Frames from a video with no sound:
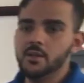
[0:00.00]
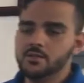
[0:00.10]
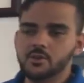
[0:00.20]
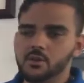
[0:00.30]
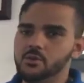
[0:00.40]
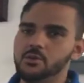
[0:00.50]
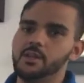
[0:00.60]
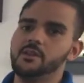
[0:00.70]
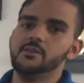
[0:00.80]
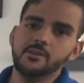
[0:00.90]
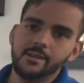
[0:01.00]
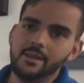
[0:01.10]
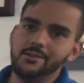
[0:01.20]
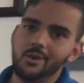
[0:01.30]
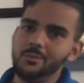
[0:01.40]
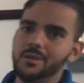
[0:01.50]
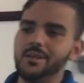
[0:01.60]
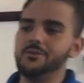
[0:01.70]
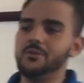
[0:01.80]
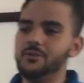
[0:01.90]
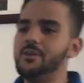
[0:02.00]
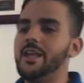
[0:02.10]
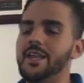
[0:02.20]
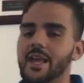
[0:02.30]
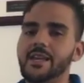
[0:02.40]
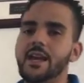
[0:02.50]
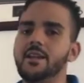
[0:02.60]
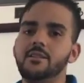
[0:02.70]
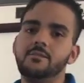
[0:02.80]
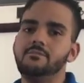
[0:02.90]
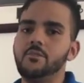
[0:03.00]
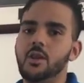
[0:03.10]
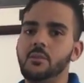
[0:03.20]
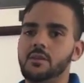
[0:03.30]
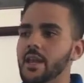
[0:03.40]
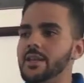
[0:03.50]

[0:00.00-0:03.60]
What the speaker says: So like normally if you're getting any kind of, you know, I mean,